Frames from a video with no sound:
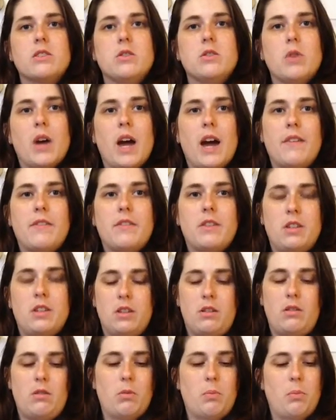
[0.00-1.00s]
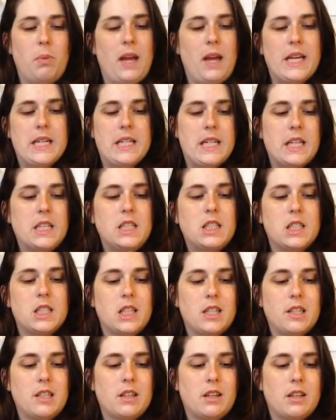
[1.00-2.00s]
You have to pay
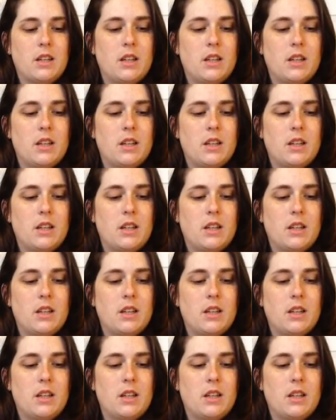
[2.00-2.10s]
attention